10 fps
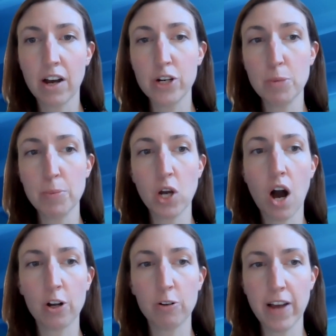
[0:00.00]
on
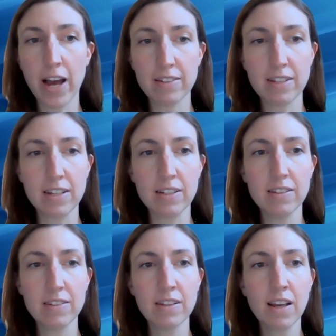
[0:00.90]
pneumococcal
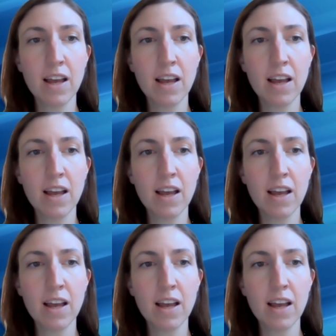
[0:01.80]
vaccines.